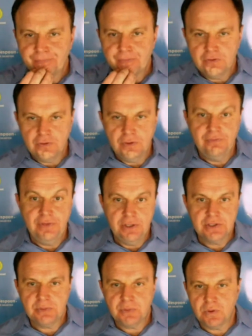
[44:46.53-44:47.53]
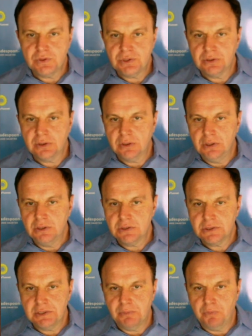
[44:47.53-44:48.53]
So NVIDIA is approaching key
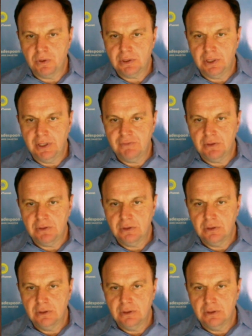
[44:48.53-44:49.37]
support level.